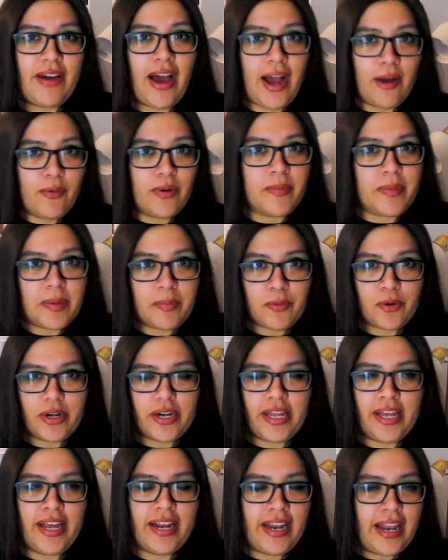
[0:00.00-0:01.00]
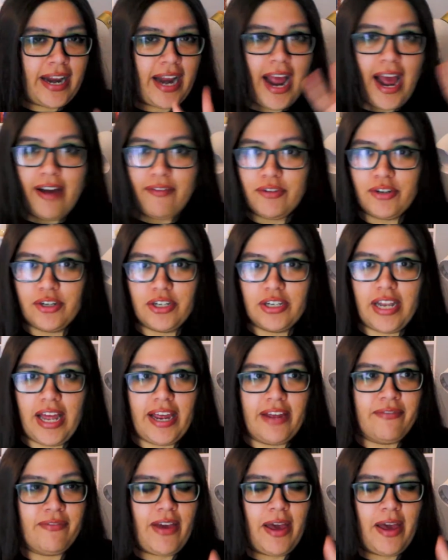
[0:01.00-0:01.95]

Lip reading: I want to be pretty and like have a good life